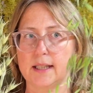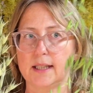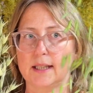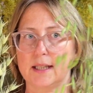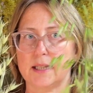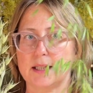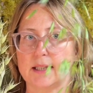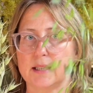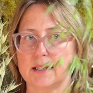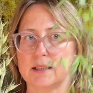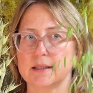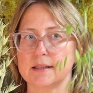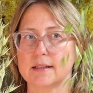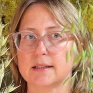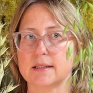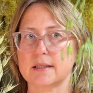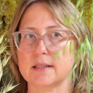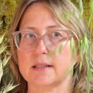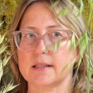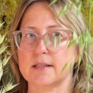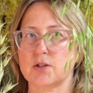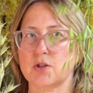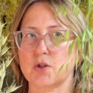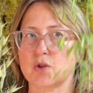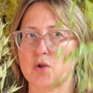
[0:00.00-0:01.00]
and
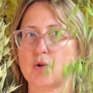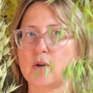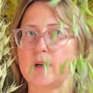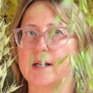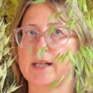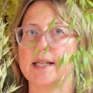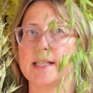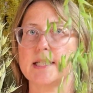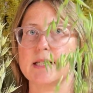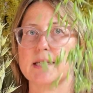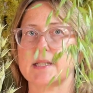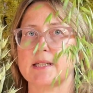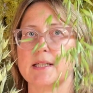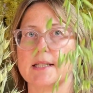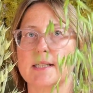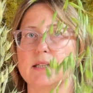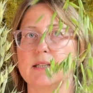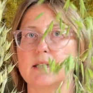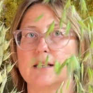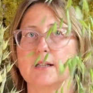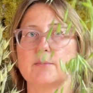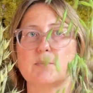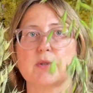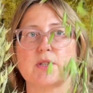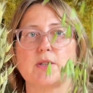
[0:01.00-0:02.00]
dry it standing
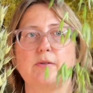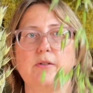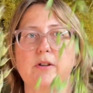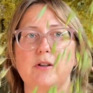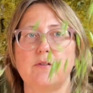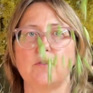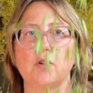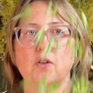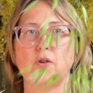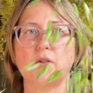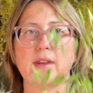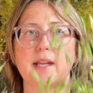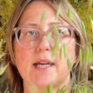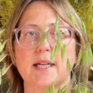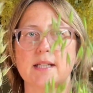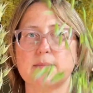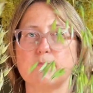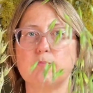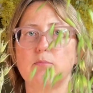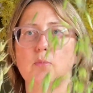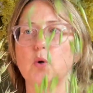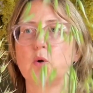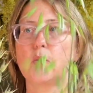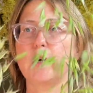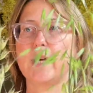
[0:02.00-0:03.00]
up so you've got that
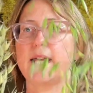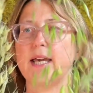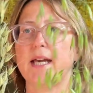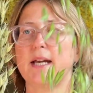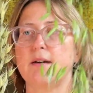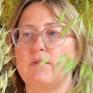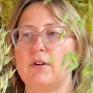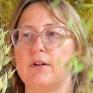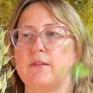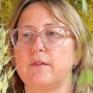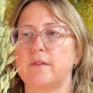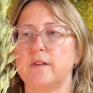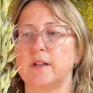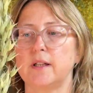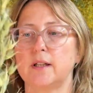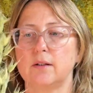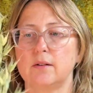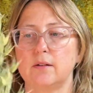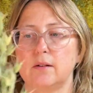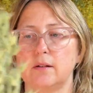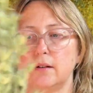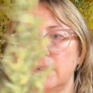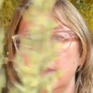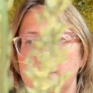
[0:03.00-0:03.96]
more airy feel